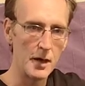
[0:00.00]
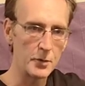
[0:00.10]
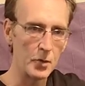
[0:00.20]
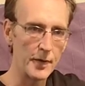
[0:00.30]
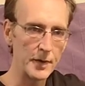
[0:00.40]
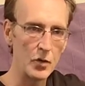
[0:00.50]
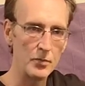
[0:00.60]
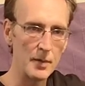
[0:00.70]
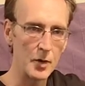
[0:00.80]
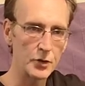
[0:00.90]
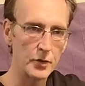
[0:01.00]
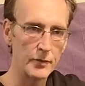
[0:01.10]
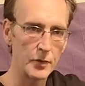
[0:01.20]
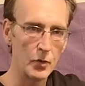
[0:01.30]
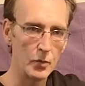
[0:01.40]
I don't think it would be much
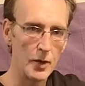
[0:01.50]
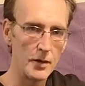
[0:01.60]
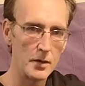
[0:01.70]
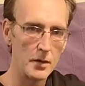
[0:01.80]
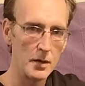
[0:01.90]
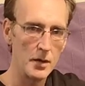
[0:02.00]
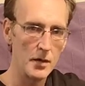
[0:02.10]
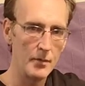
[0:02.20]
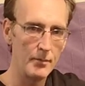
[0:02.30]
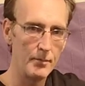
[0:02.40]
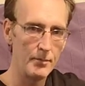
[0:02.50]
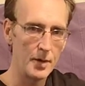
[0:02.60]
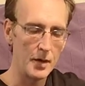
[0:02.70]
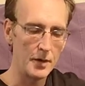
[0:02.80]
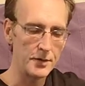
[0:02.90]
good for cold weather,
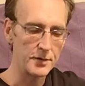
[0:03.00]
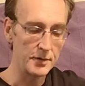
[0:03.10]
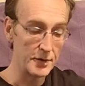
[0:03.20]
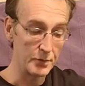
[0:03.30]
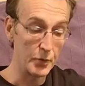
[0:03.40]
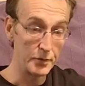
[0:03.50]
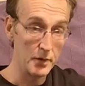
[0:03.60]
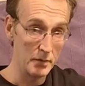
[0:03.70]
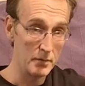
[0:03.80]
but this would.